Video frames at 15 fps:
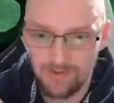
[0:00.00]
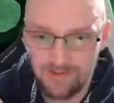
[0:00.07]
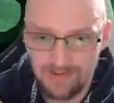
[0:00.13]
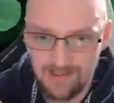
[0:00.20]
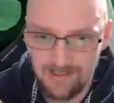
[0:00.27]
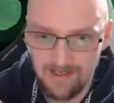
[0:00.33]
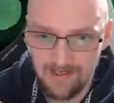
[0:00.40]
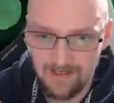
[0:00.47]
to
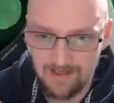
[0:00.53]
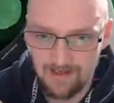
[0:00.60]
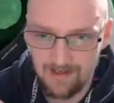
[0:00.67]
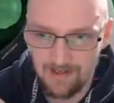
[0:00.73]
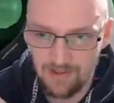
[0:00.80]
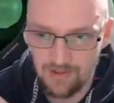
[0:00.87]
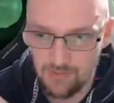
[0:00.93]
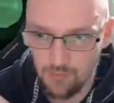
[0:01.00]
say
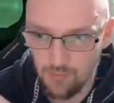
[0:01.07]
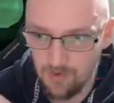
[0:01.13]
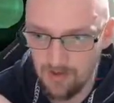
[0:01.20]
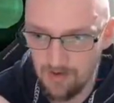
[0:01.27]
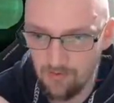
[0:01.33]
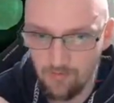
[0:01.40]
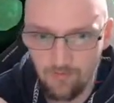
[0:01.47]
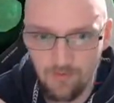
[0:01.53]
as
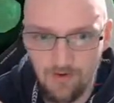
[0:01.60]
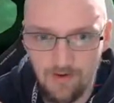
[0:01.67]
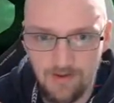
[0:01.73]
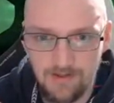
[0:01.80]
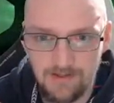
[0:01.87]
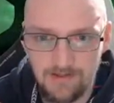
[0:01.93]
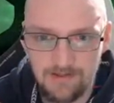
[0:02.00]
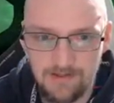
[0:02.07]
well
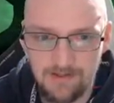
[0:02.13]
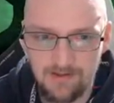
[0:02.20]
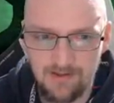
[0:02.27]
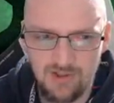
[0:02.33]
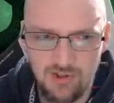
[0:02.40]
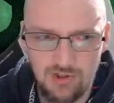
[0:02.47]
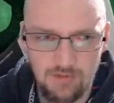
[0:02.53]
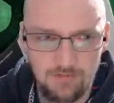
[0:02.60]
as I
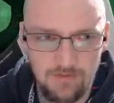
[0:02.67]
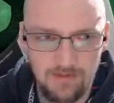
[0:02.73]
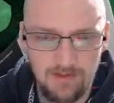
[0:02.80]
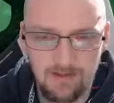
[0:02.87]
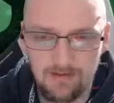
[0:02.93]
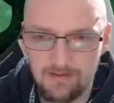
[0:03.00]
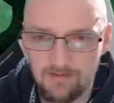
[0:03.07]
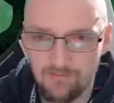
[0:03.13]
should be,
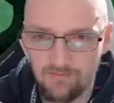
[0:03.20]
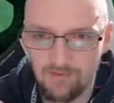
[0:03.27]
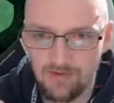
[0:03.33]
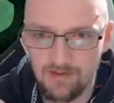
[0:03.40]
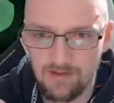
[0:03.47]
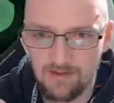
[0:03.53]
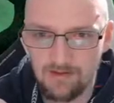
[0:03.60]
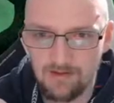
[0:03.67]

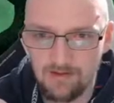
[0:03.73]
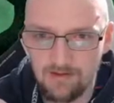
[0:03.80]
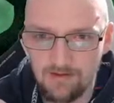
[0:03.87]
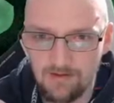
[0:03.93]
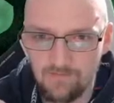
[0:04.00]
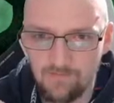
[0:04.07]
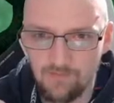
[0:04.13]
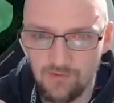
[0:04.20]
really,
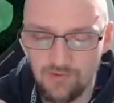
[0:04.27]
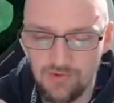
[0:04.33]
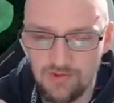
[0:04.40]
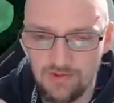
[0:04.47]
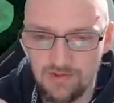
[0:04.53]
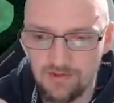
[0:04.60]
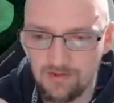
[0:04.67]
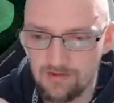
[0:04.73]
unfortunately.